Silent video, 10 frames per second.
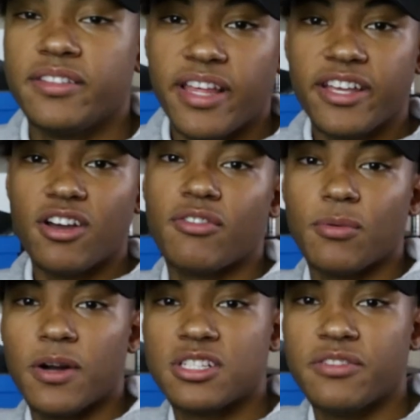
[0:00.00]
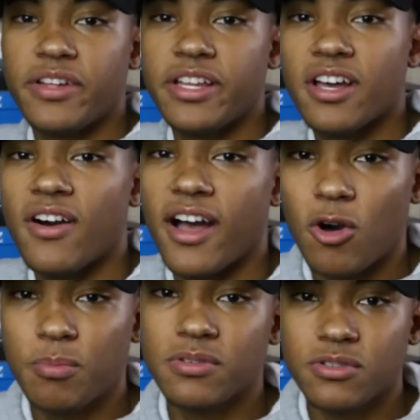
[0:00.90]
Thank y'all for watching the video. I
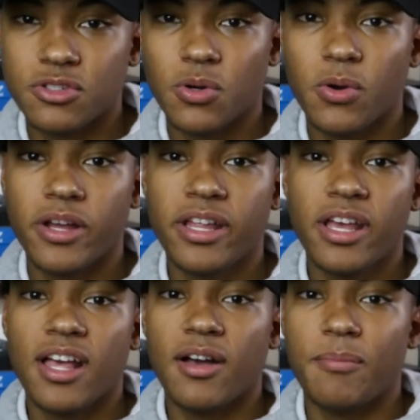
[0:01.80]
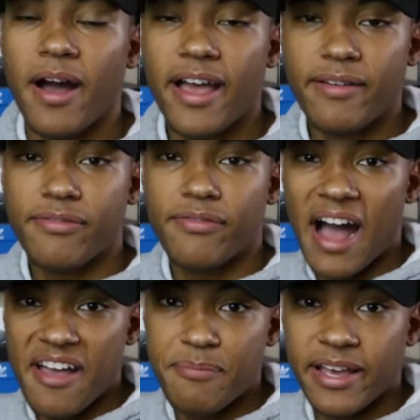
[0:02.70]
hope you enjoyed my
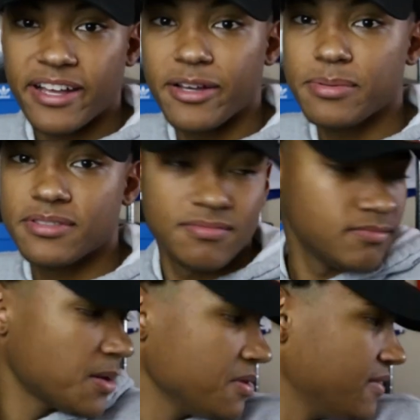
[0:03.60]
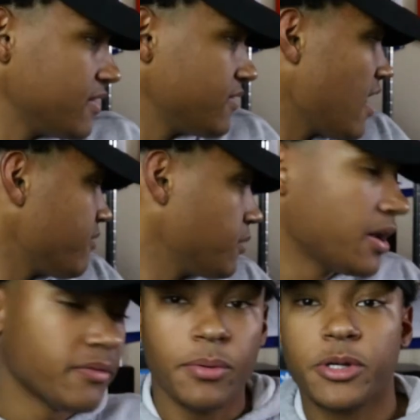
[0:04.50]
five pickups. I believe it's five,
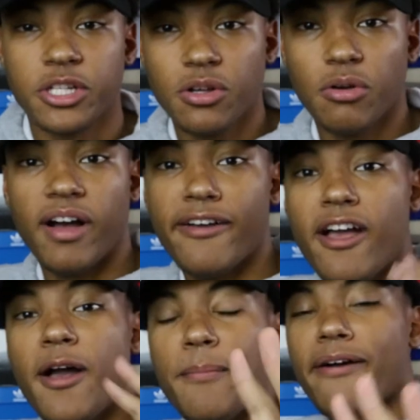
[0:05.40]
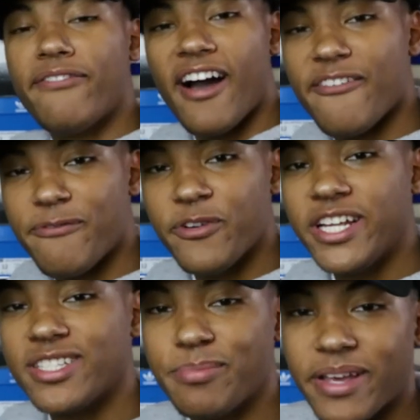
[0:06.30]
whatever. We're just gonna go five. My five
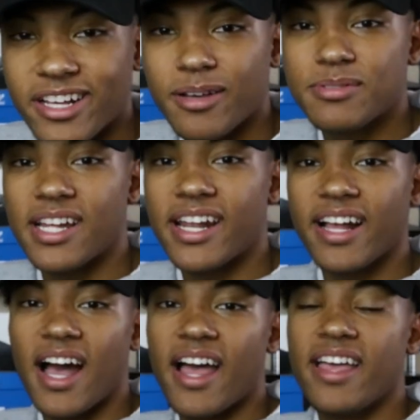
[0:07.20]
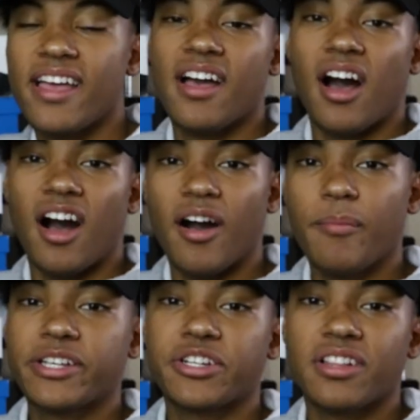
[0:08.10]
recent pickups that I got. Uh,
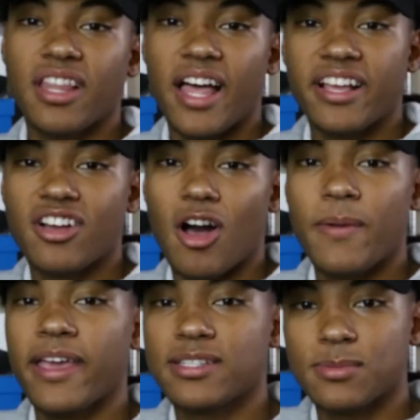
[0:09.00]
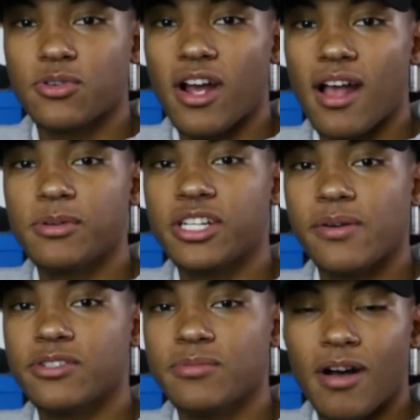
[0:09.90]
make sure to like, comment, and subscribe.
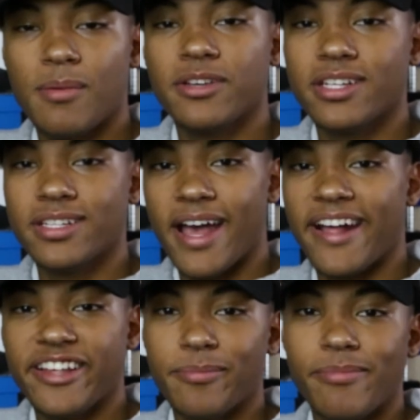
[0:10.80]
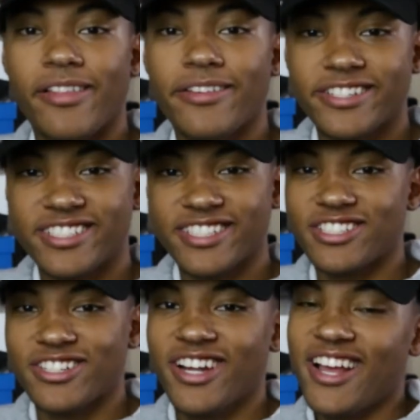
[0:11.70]
Share with your mama, your daddy, your brother, your
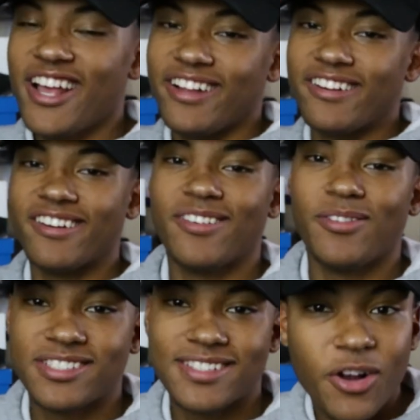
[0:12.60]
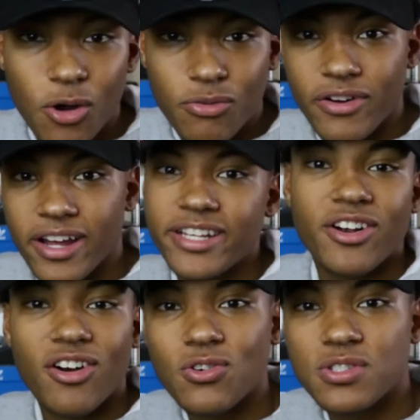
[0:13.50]
sister, your girlfriend,
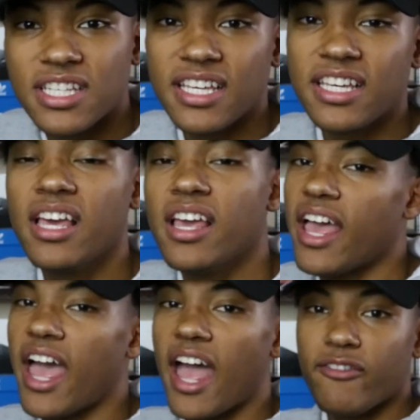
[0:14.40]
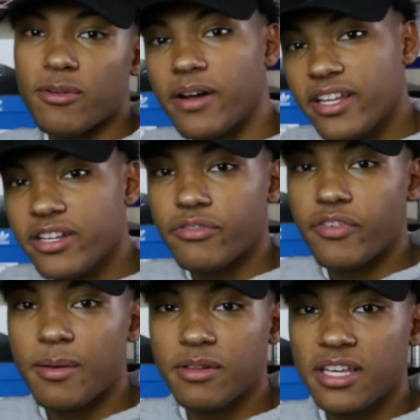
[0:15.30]
your Uncle T, everybody in your
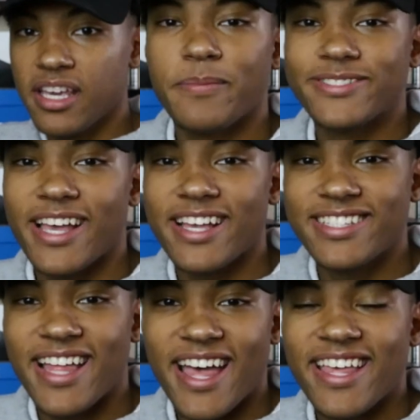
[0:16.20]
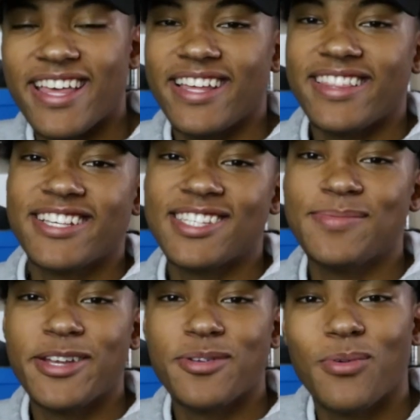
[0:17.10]
family. Besides that, this has
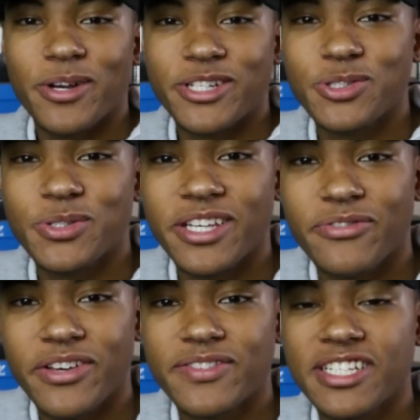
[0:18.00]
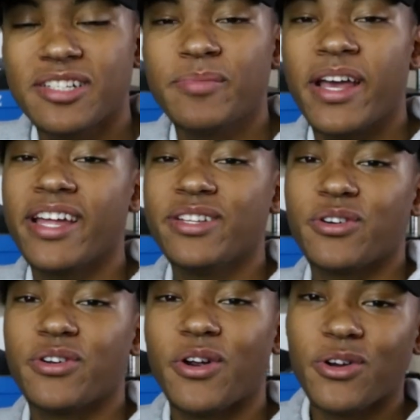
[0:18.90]
been your boy ShoeHeat15, man,
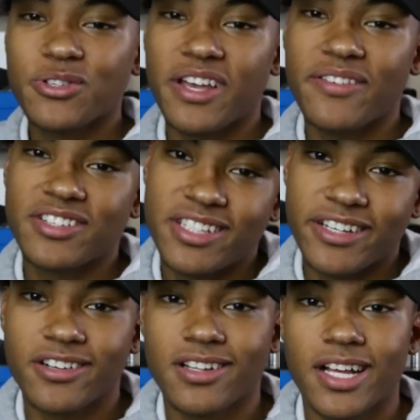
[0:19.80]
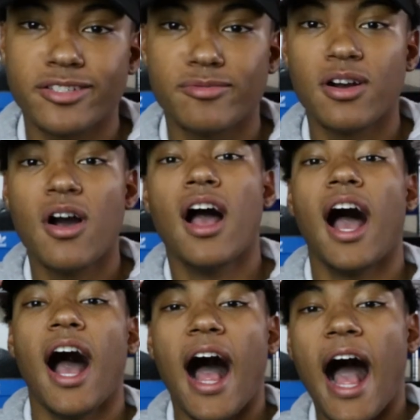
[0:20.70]
your girl's favorite sneaker collector, bro.
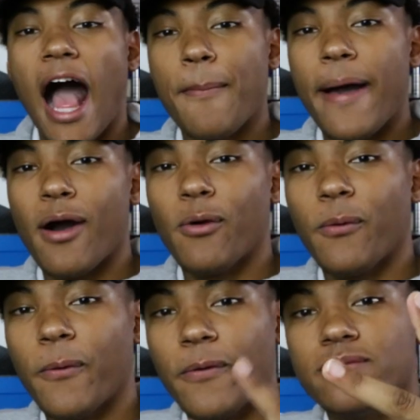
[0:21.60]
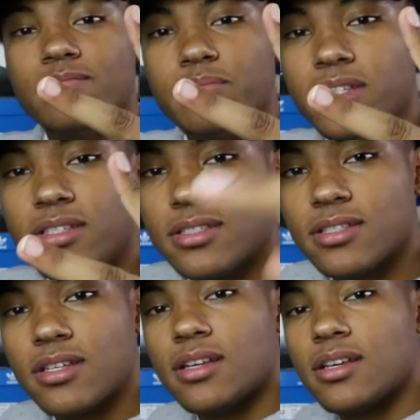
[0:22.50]
I'm out. Peace.